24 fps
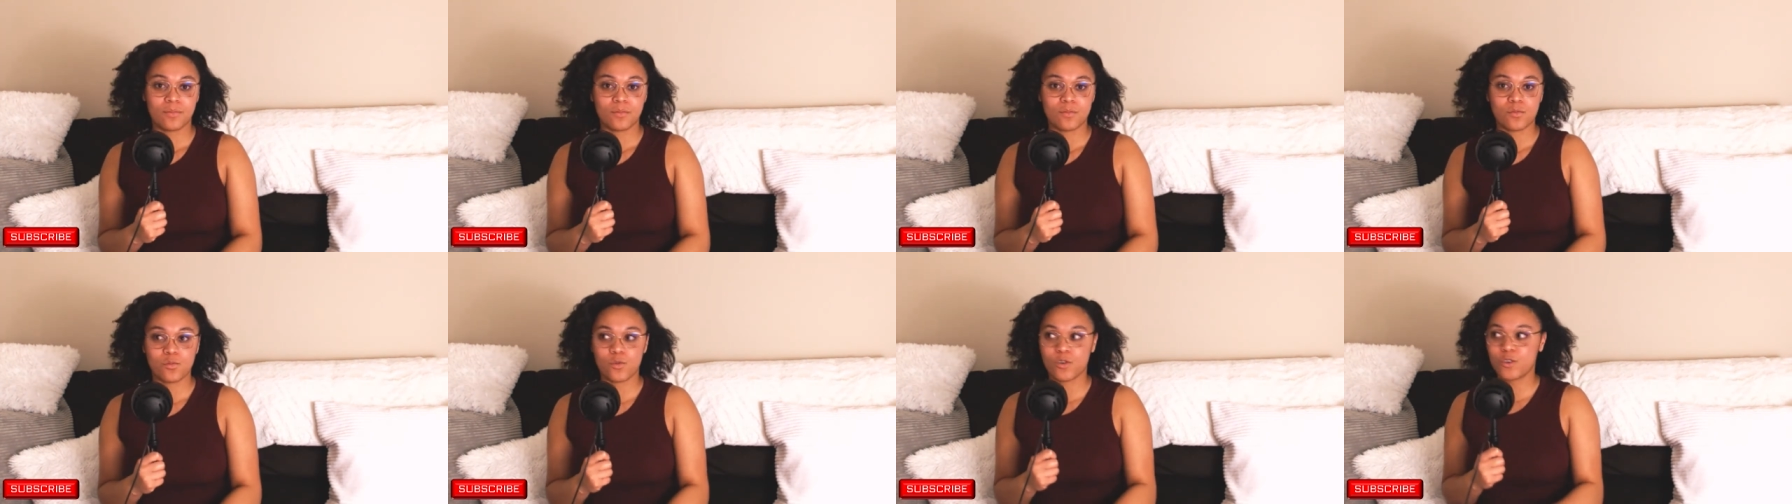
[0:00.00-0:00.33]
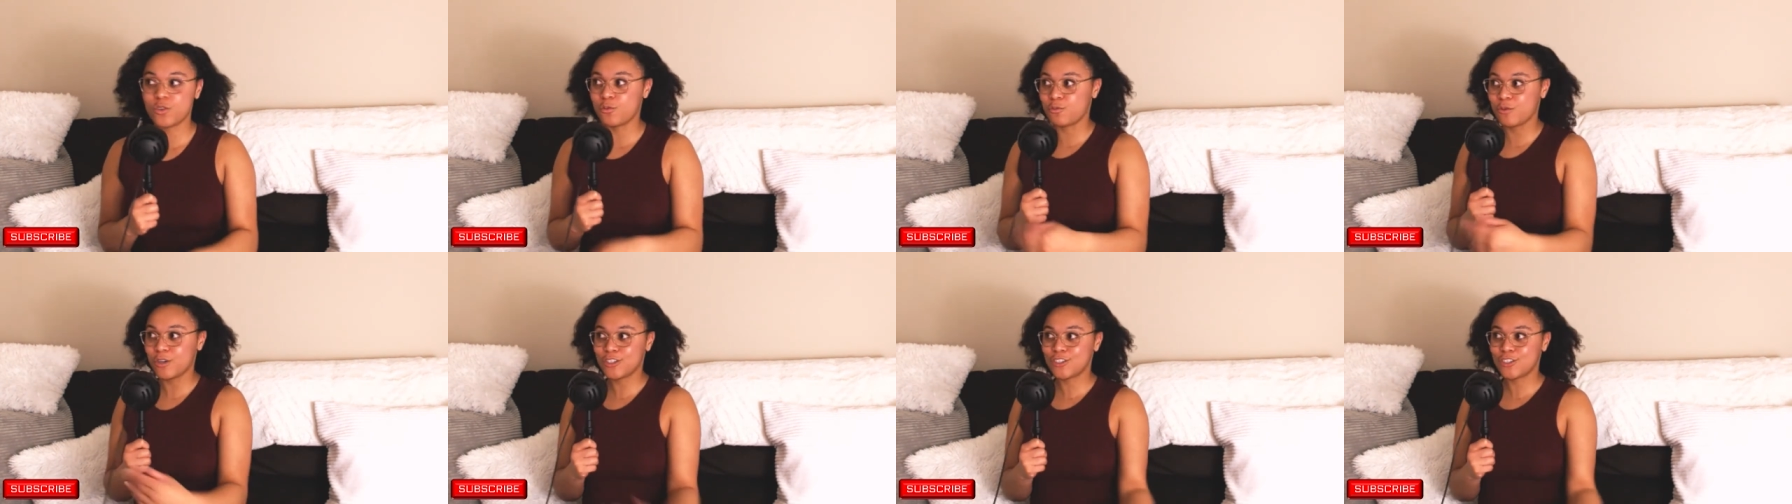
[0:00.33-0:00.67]
We're the
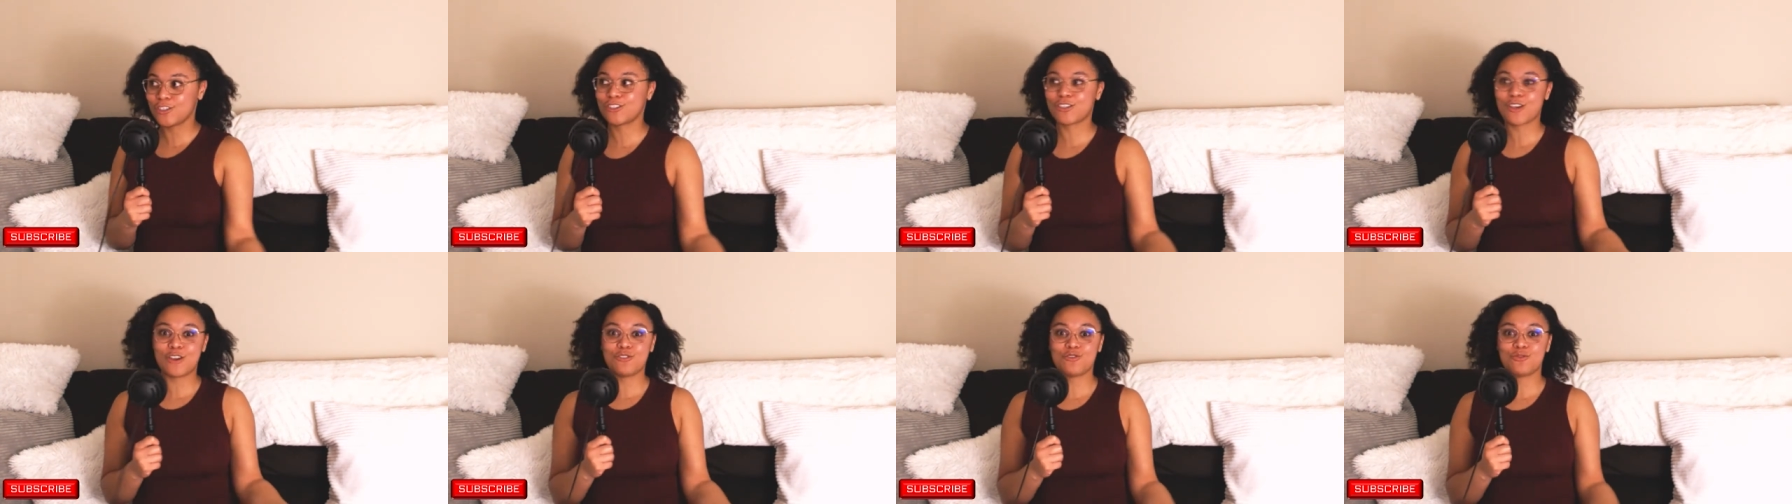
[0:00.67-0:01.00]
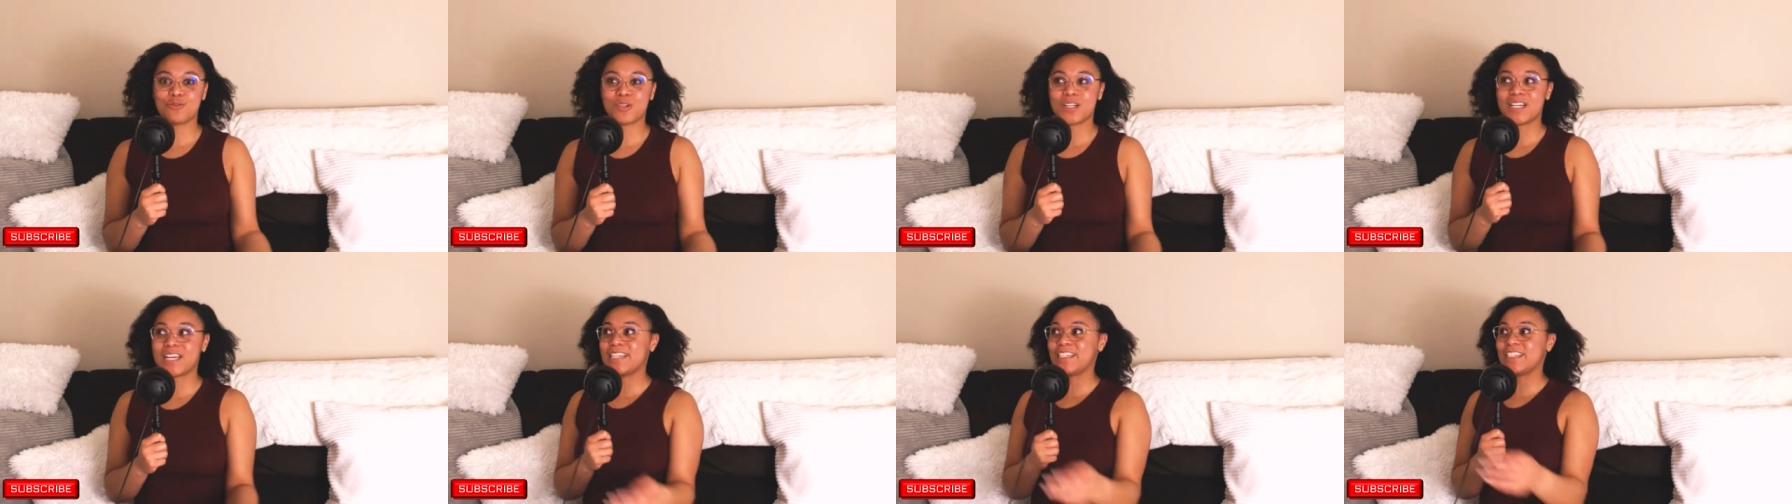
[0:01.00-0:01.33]
richest
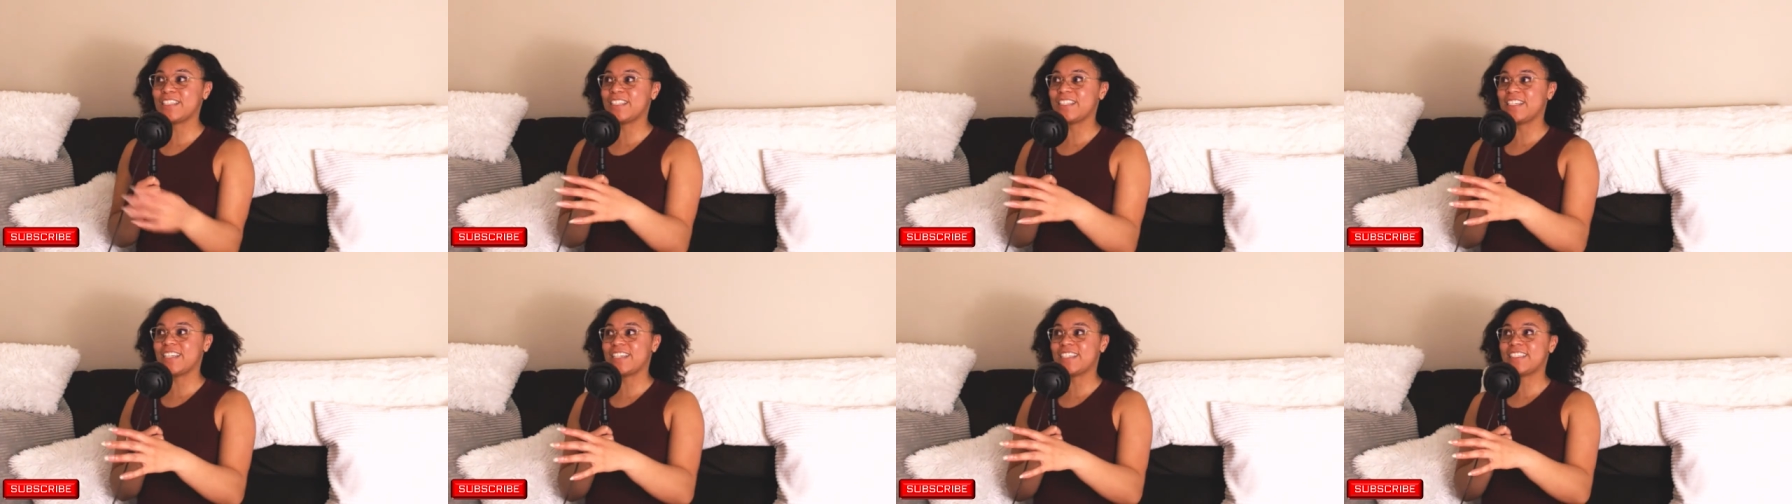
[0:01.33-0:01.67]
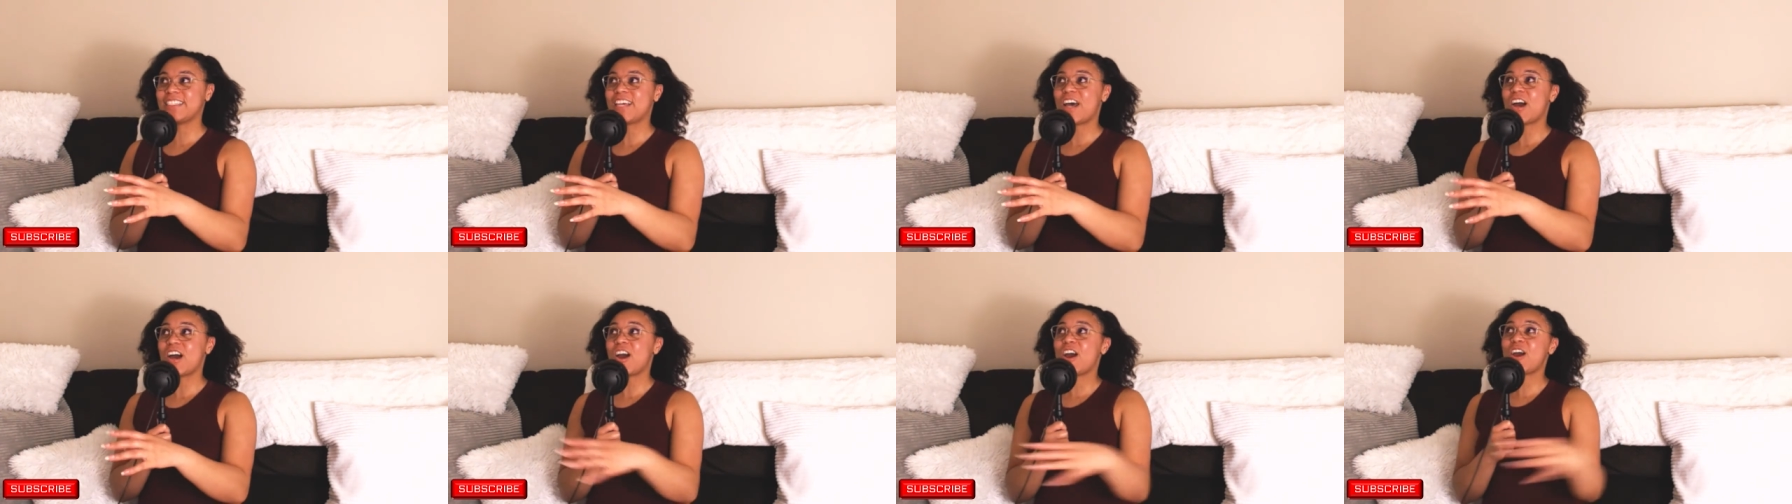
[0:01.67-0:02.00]
country in the
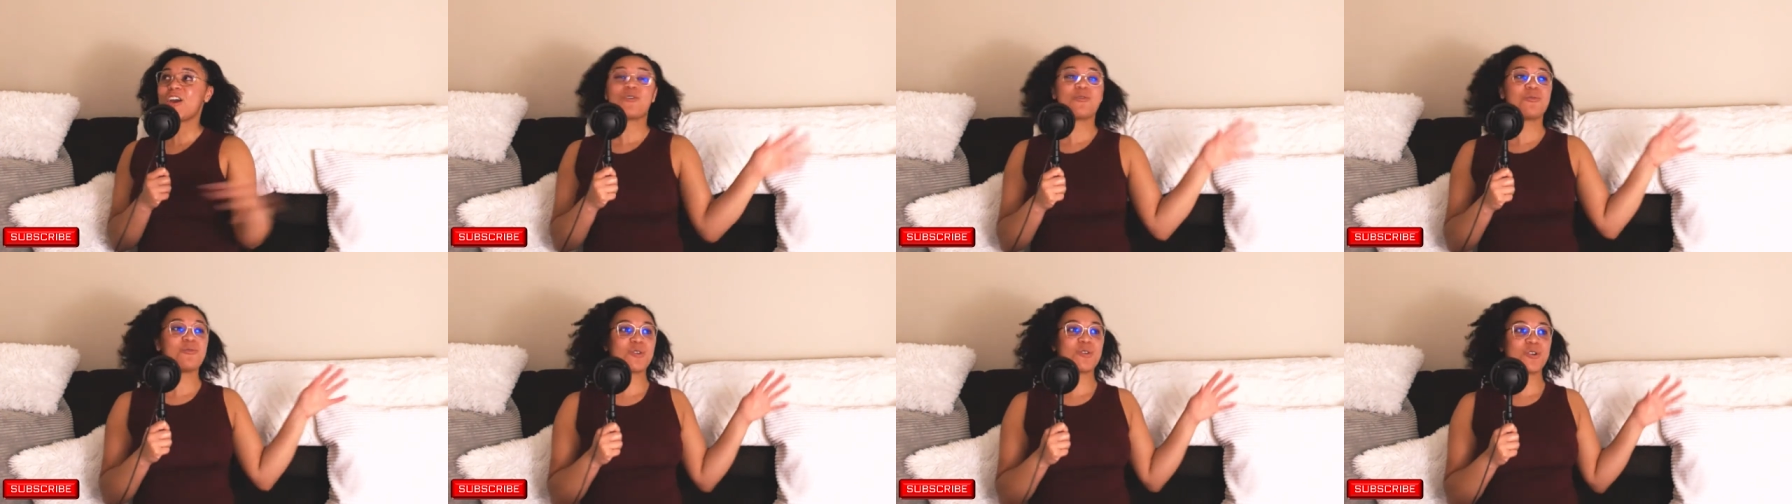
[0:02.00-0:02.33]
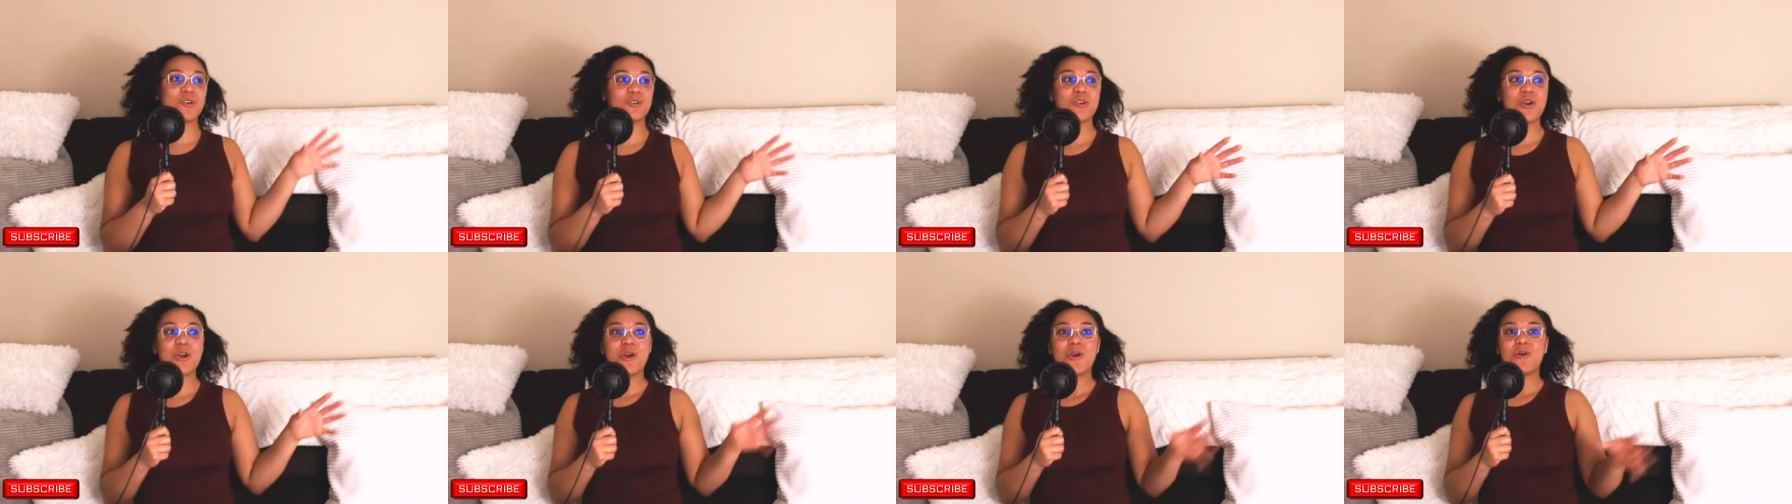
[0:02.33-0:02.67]
entire
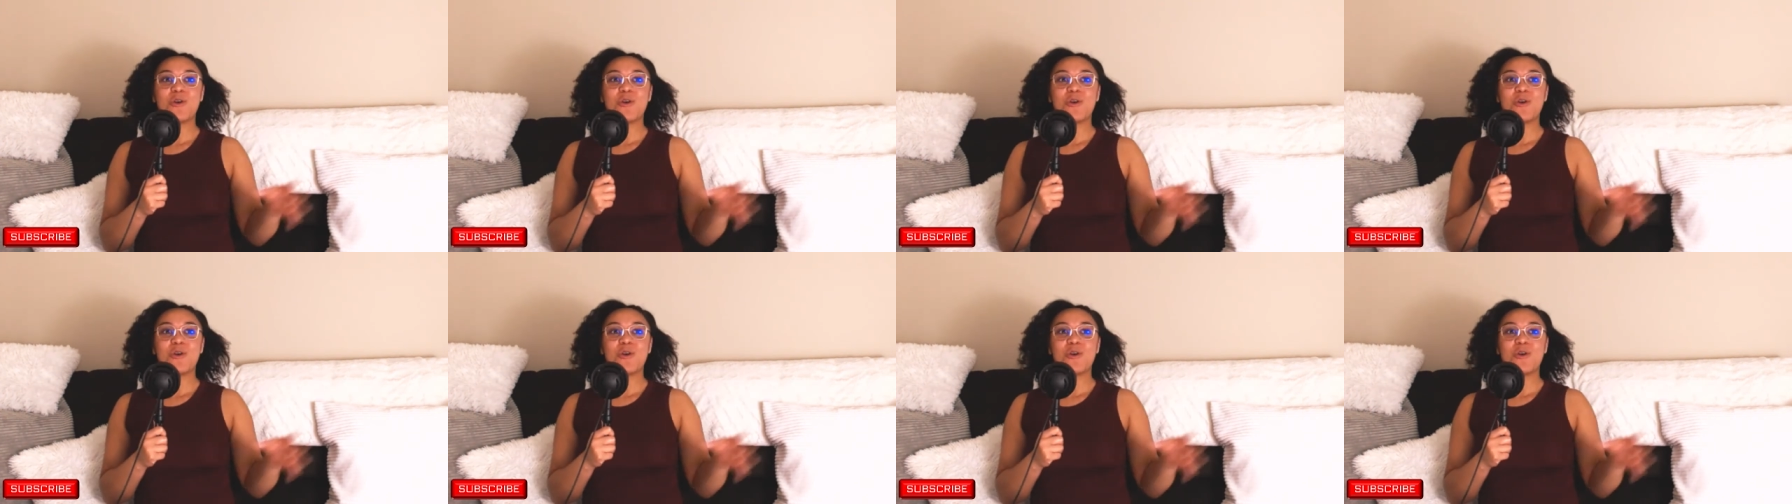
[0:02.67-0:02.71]
world.